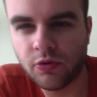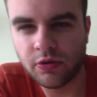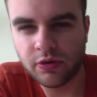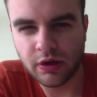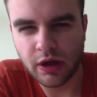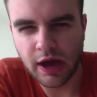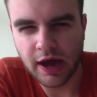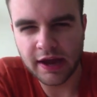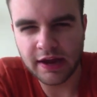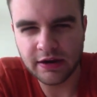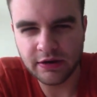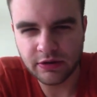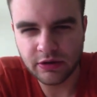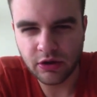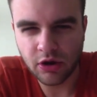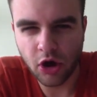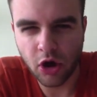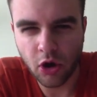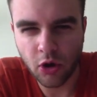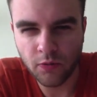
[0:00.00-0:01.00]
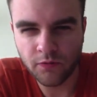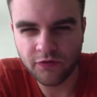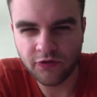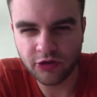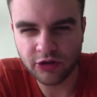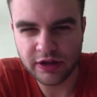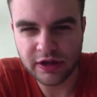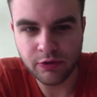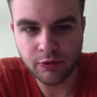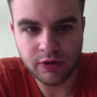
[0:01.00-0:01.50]

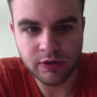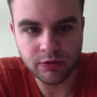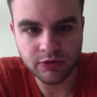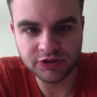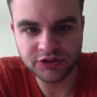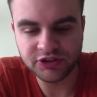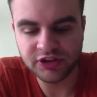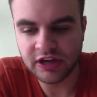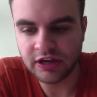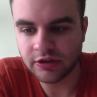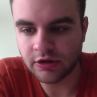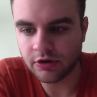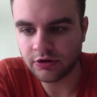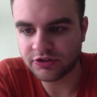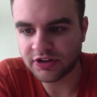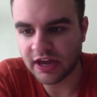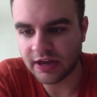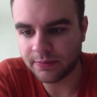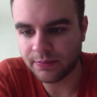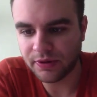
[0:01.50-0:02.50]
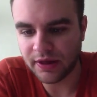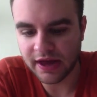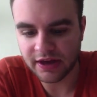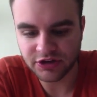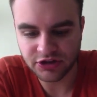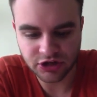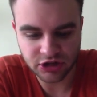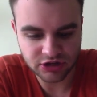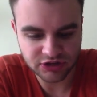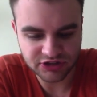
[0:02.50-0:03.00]
Hopefully we will see those
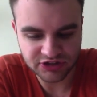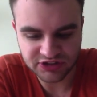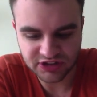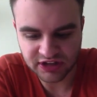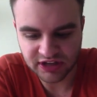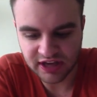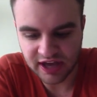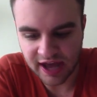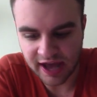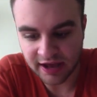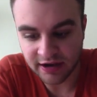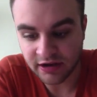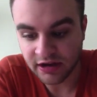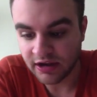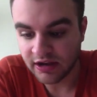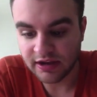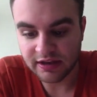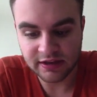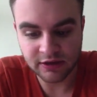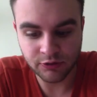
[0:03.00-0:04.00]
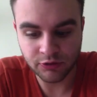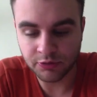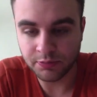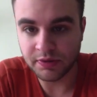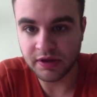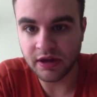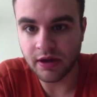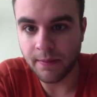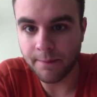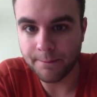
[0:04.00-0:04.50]
eggplant jerseys again. It would
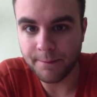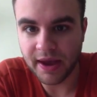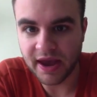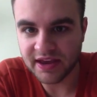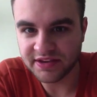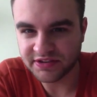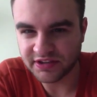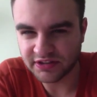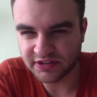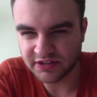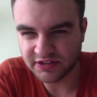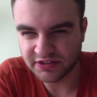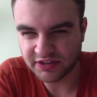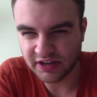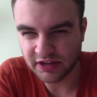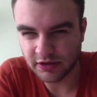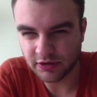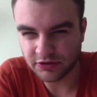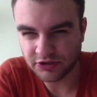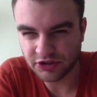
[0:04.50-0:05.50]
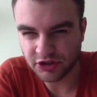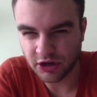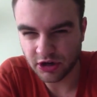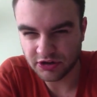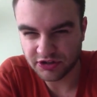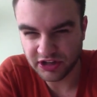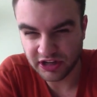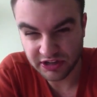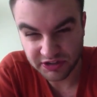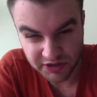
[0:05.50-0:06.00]
be amazing to see those
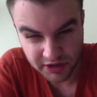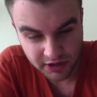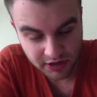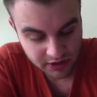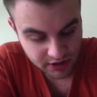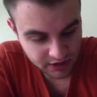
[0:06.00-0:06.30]
jerseys.